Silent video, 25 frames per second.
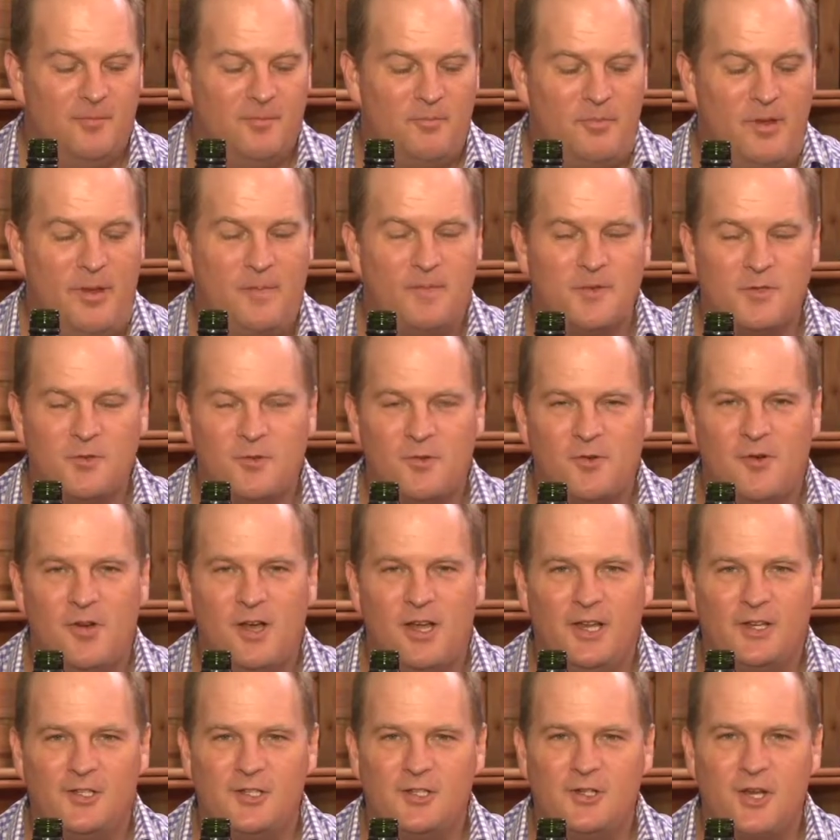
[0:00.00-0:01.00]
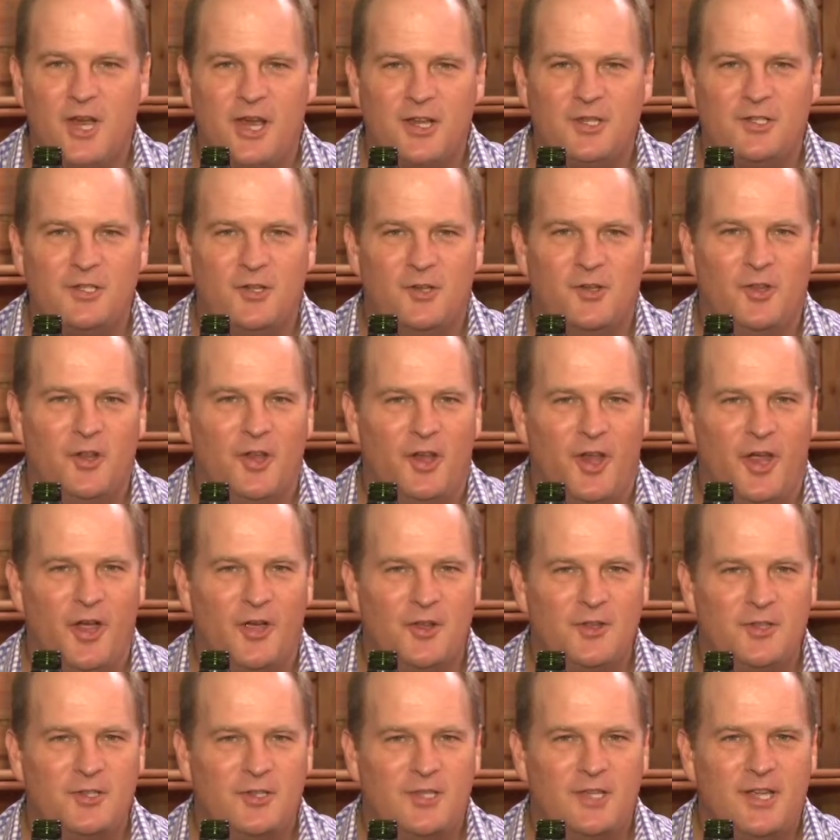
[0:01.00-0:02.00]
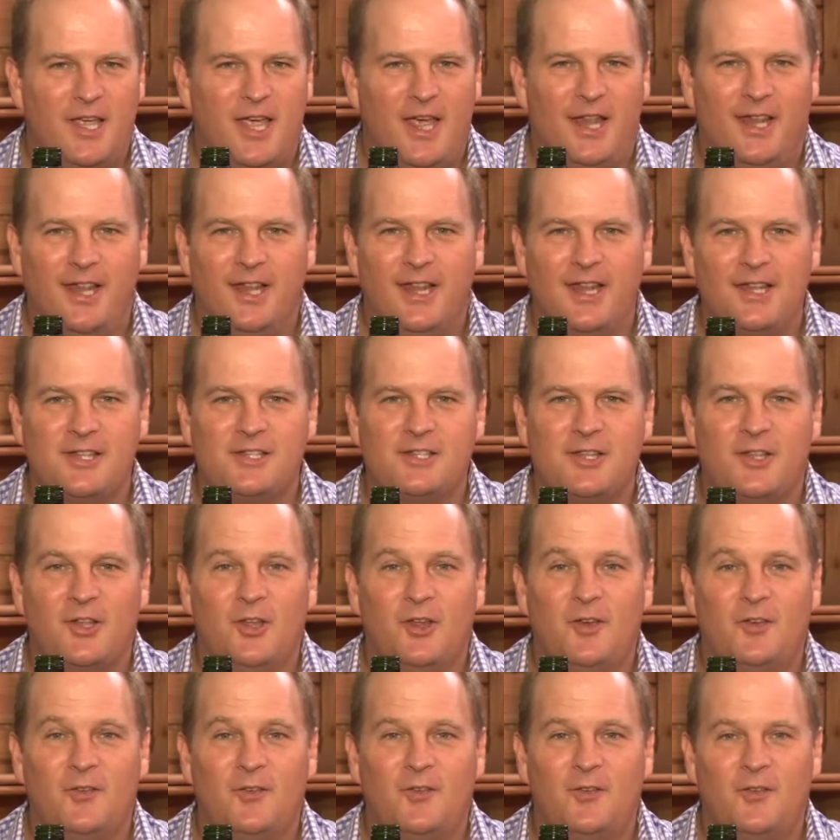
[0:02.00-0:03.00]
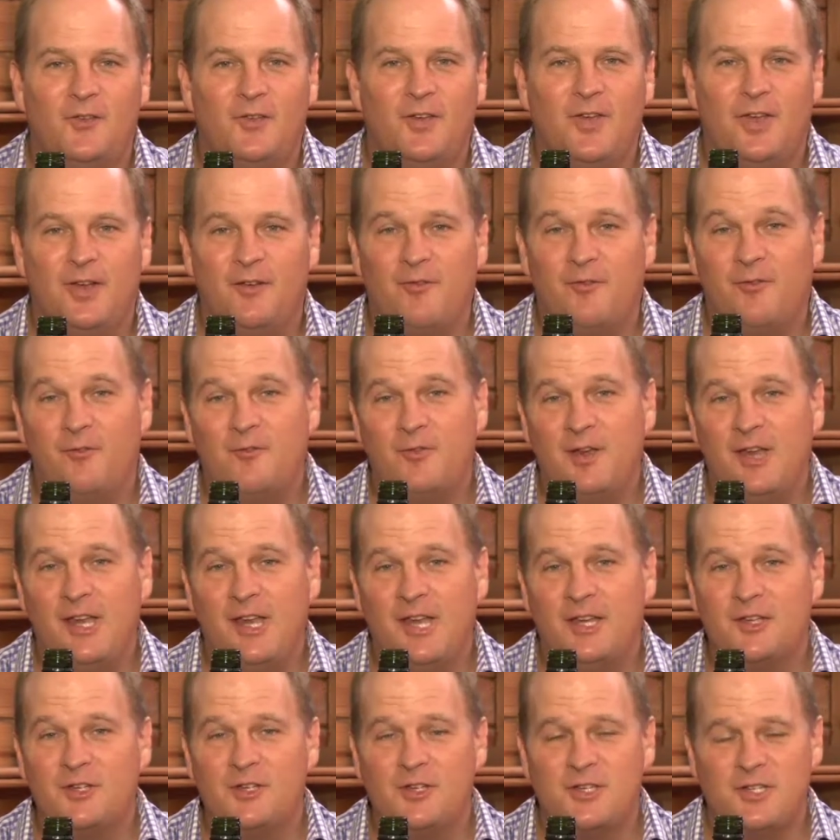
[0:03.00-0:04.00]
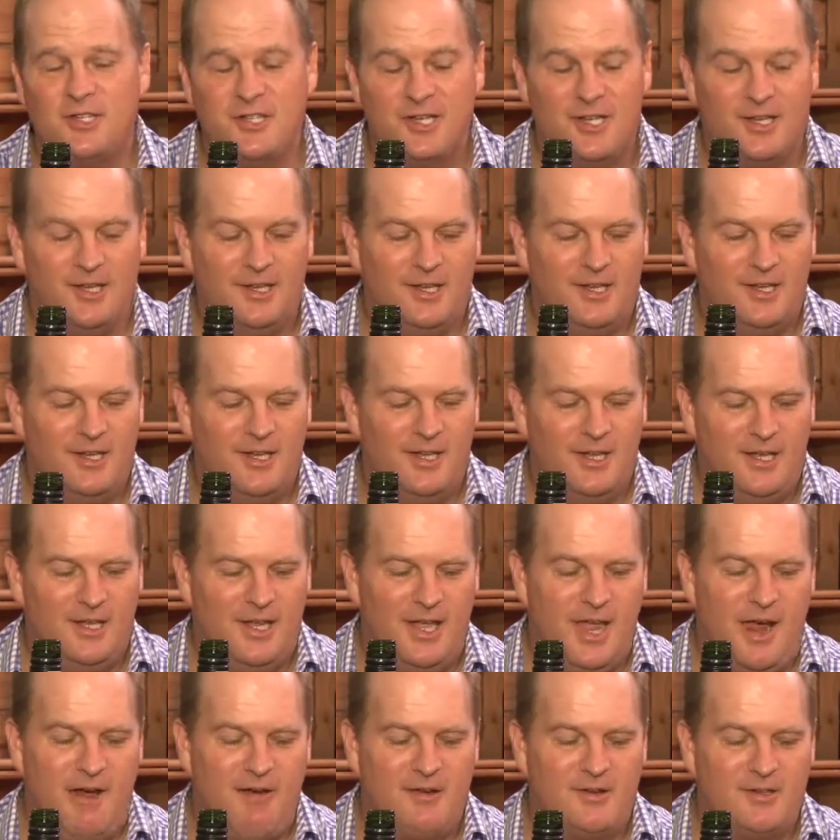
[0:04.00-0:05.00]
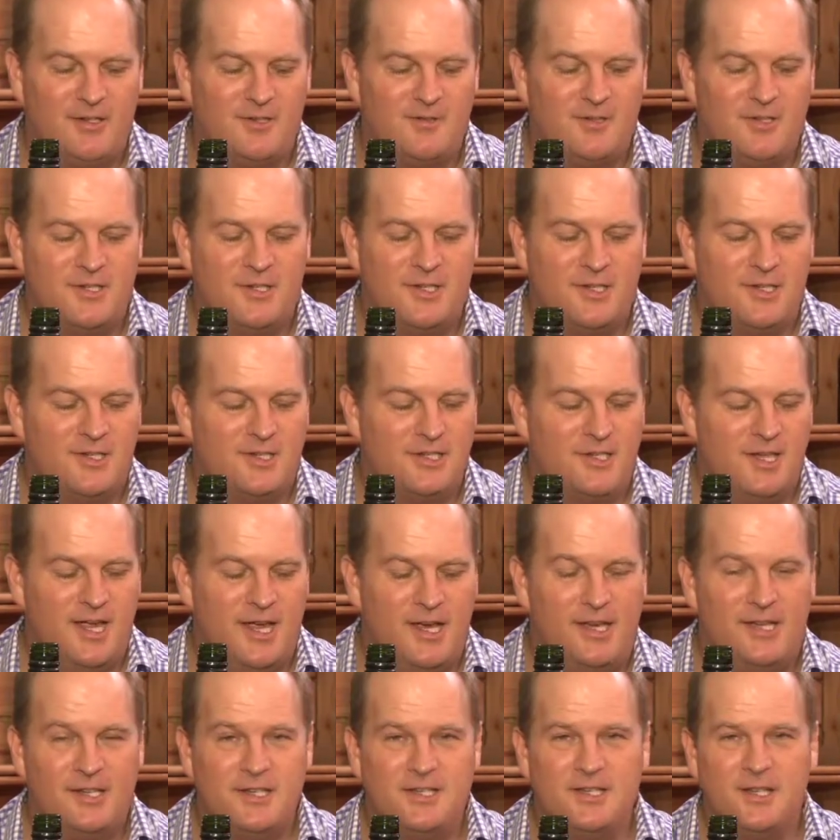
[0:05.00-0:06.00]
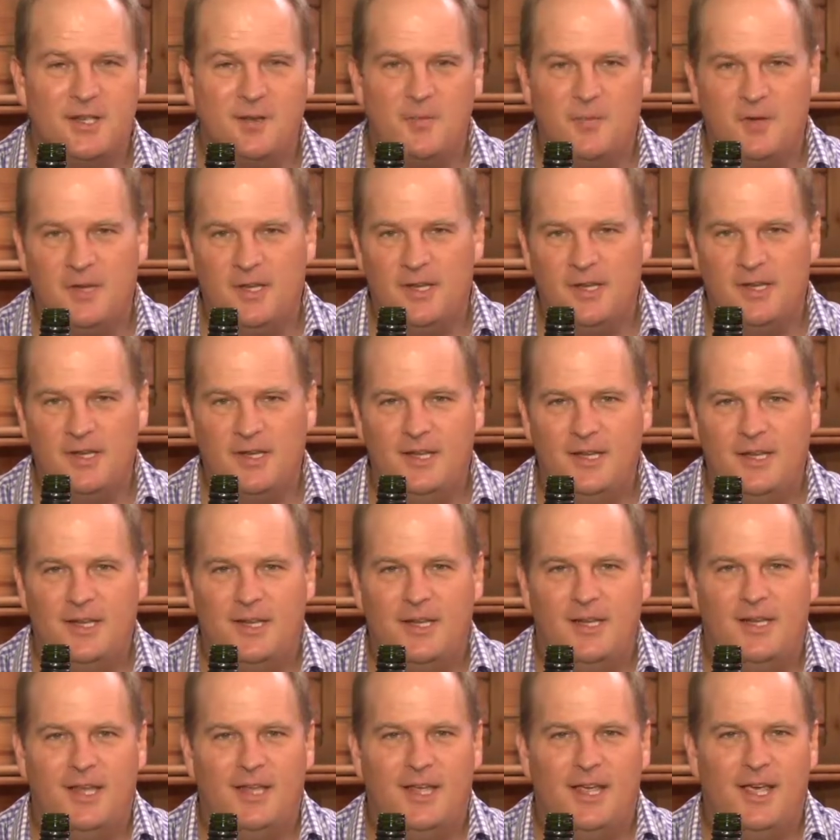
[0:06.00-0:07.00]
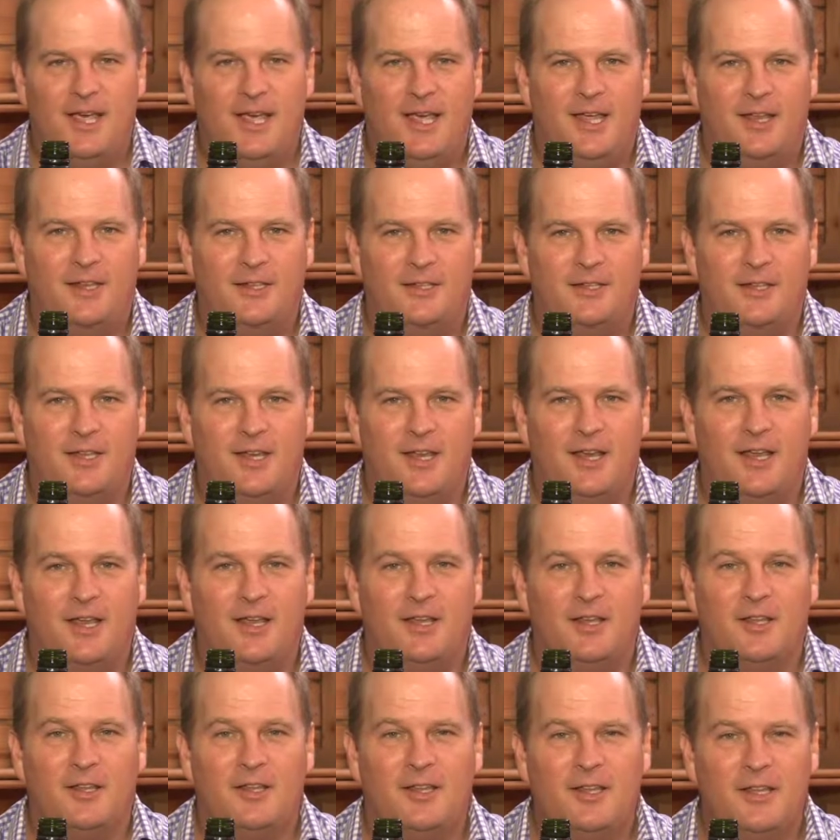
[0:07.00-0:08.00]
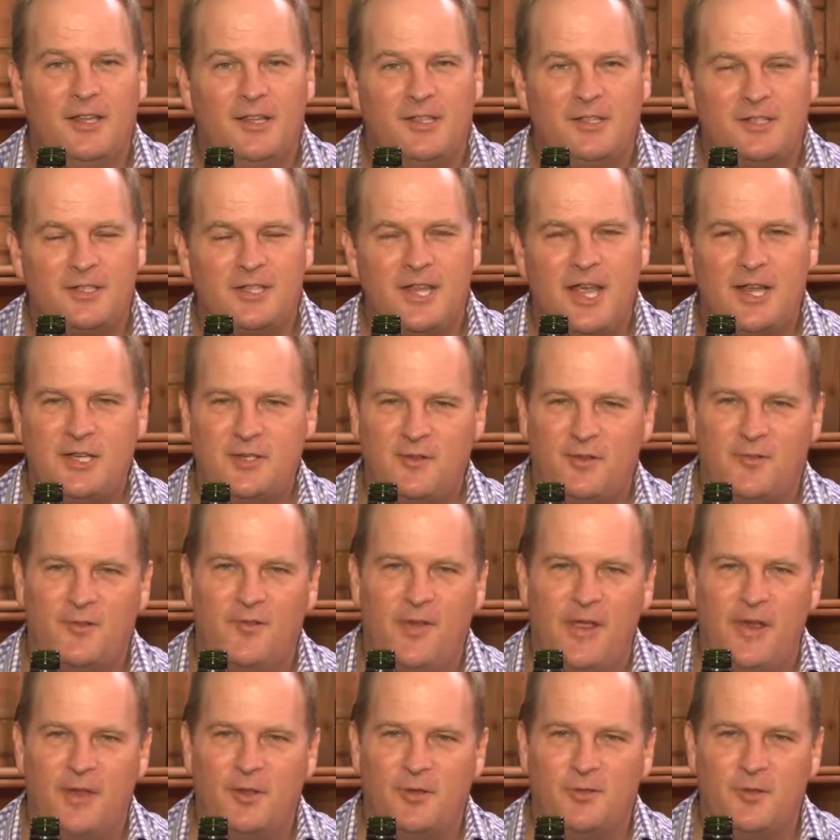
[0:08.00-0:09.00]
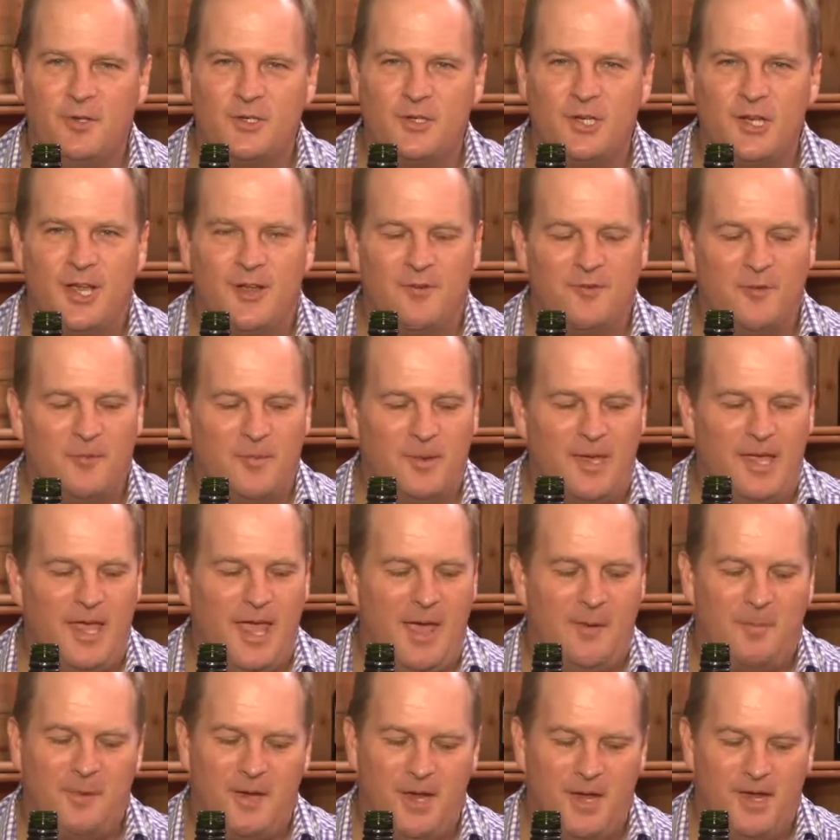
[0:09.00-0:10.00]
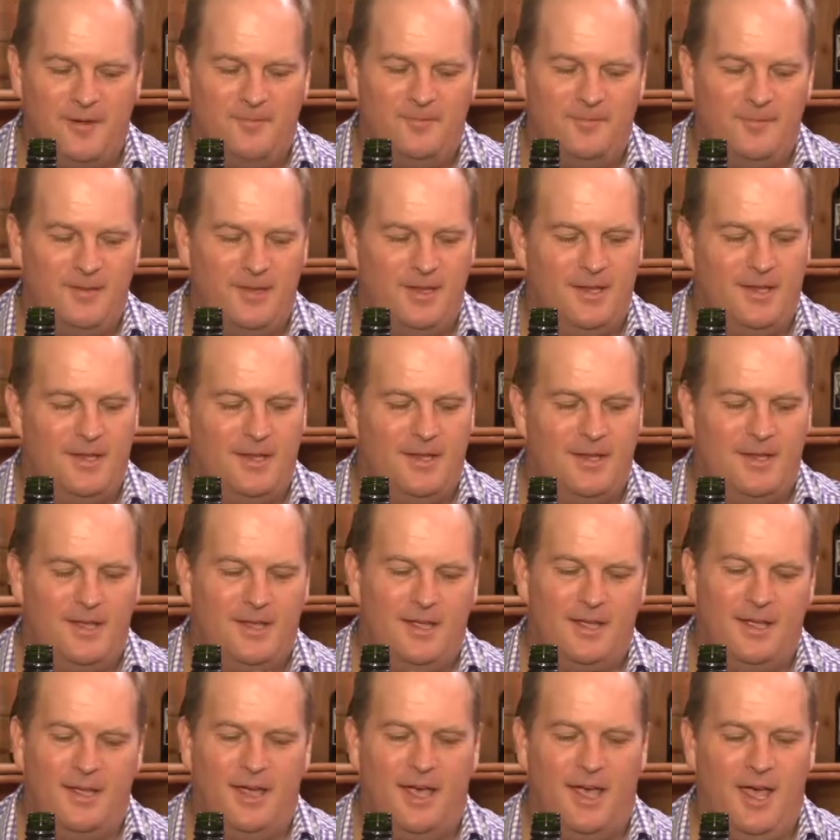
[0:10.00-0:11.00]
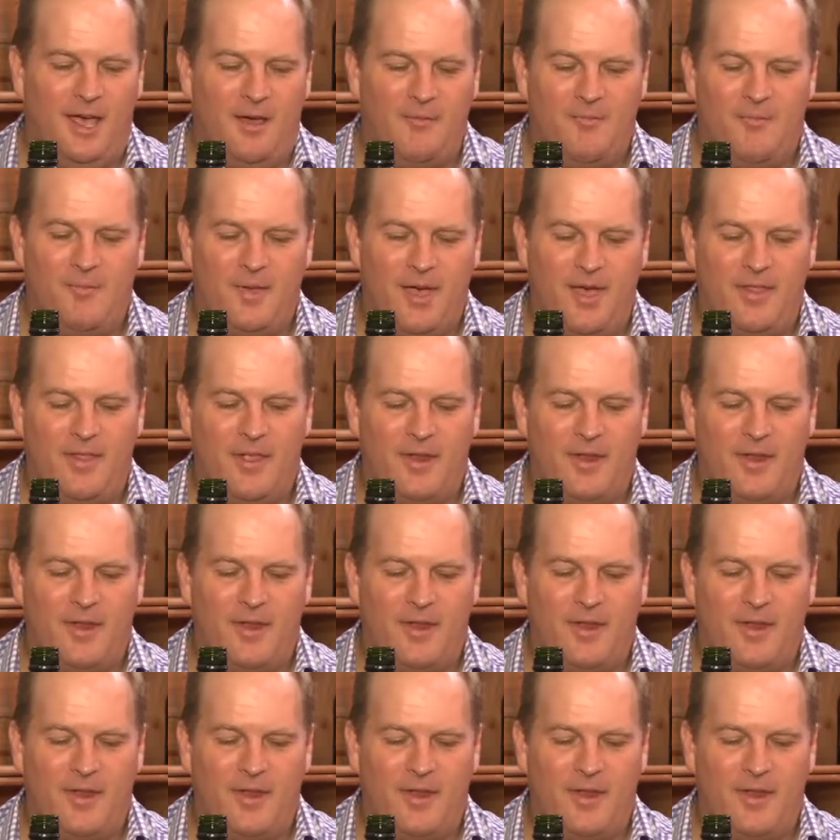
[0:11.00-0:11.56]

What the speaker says: plum is what really strikes you on the nose. And then there's a lot of kind of really interesting characteristics like cinnamon and a little touch of fennel, which you get from the Cabernet. And